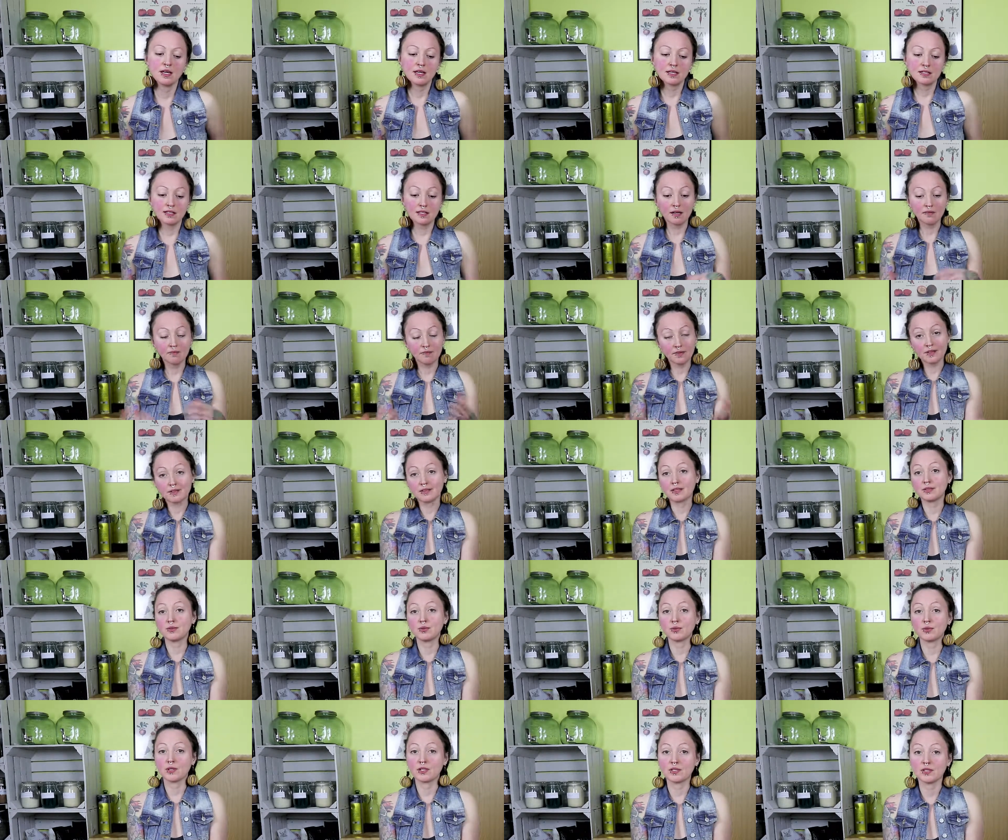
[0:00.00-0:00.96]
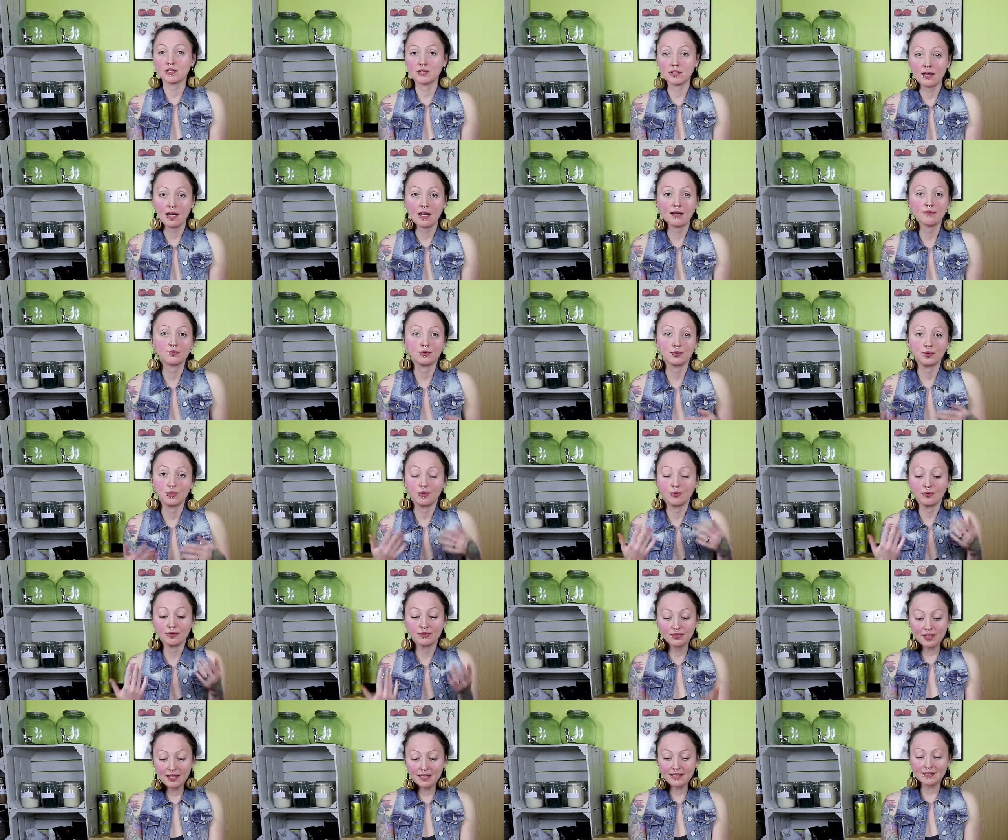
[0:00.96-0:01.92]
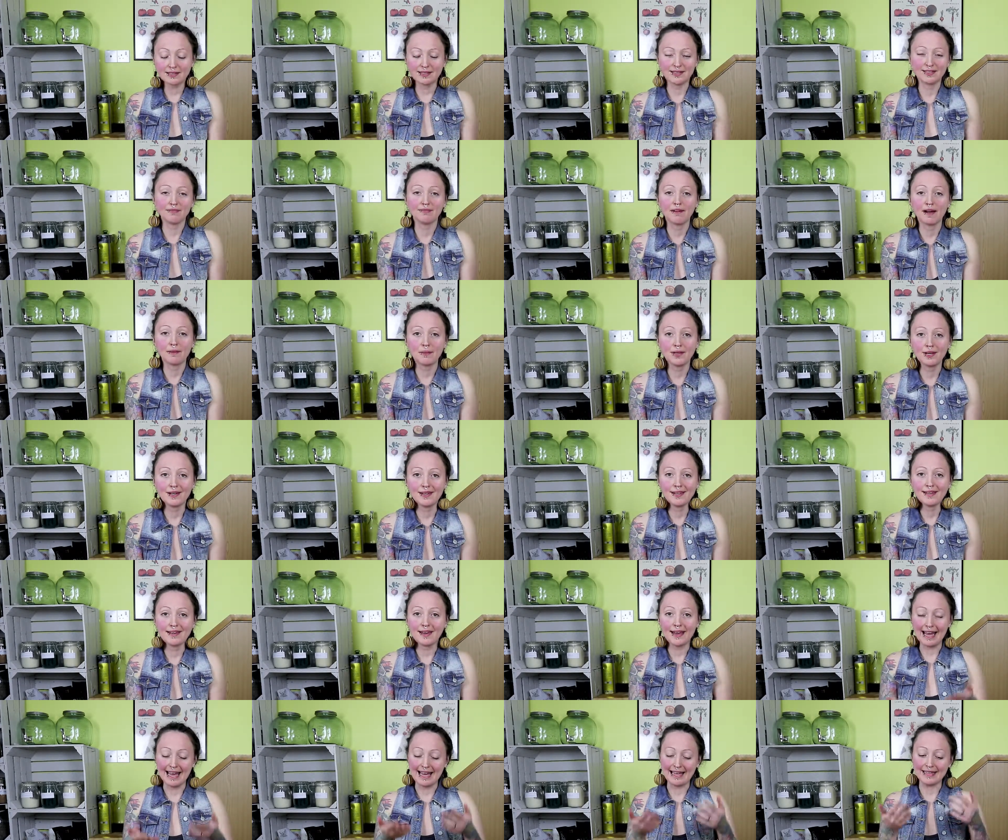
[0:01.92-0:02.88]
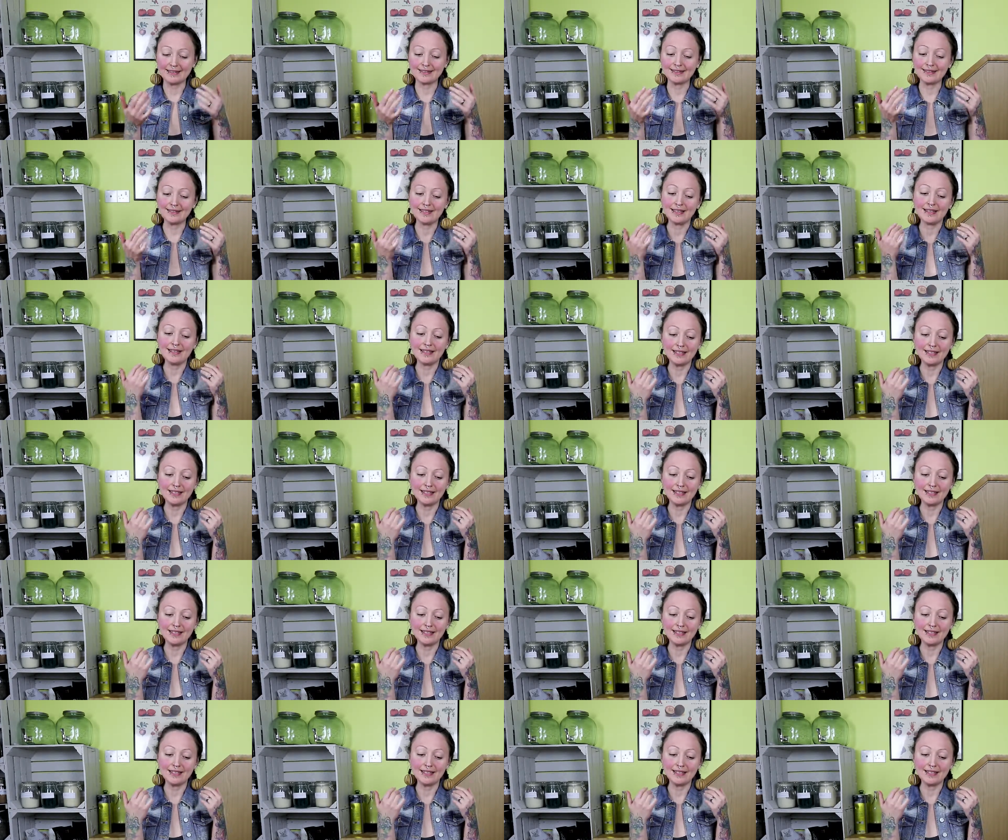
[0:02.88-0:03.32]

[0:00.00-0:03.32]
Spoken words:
something that you can serve to your friends and family and